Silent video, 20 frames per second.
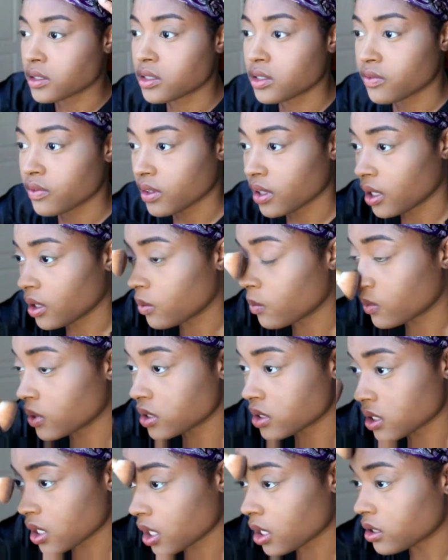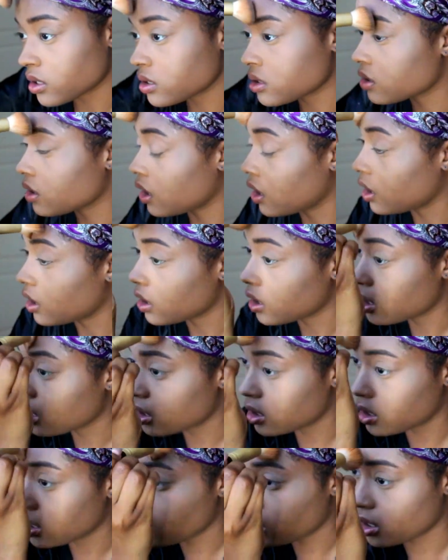i just feel like once i like
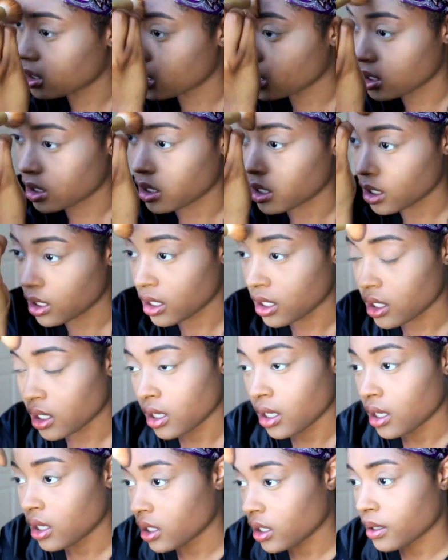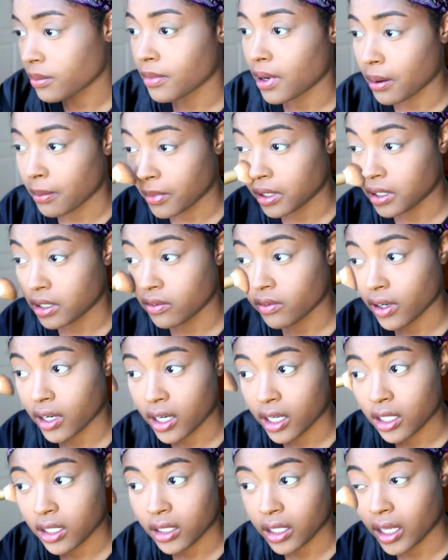get my money
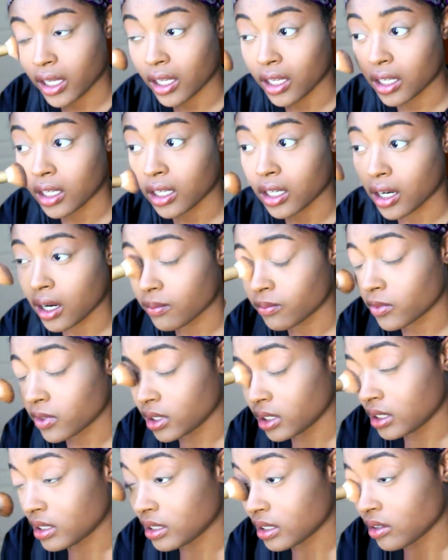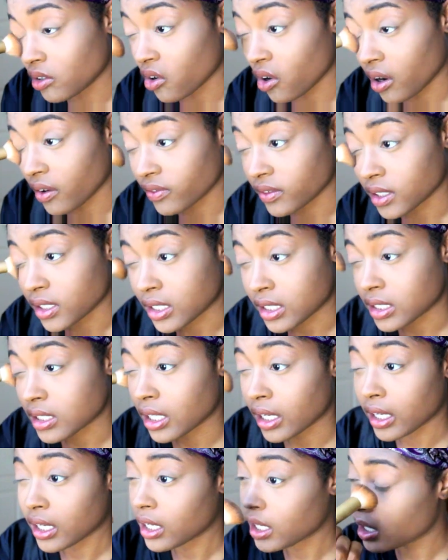right like i'm really off this
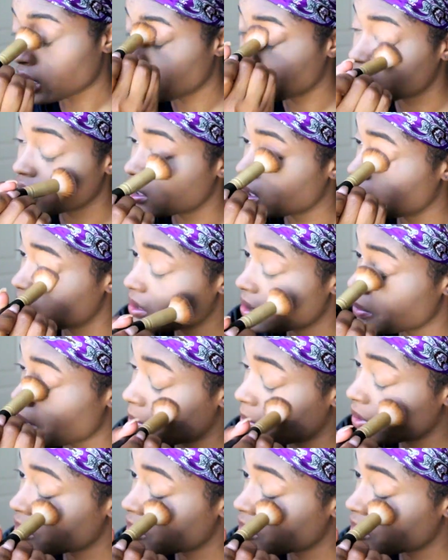like and at the same time my